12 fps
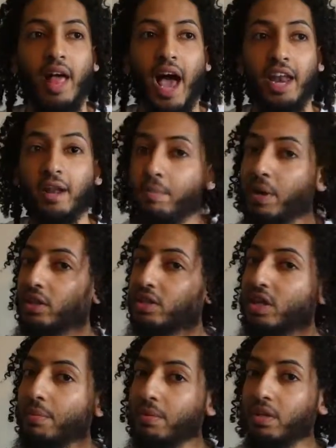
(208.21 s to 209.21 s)
I didn't pick
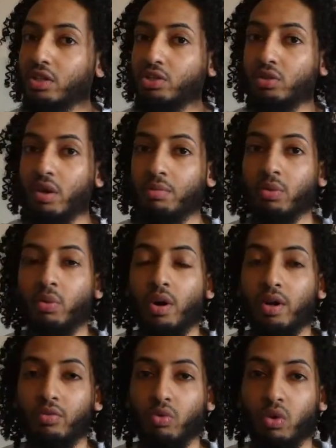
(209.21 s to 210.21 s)
this up in issue number
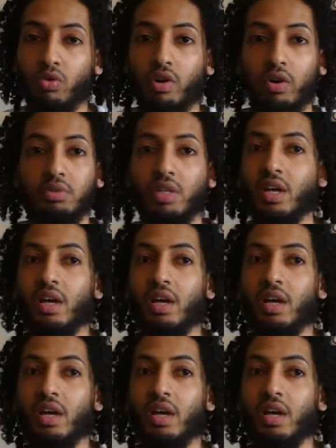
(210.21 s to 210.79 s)
one of War of Realms,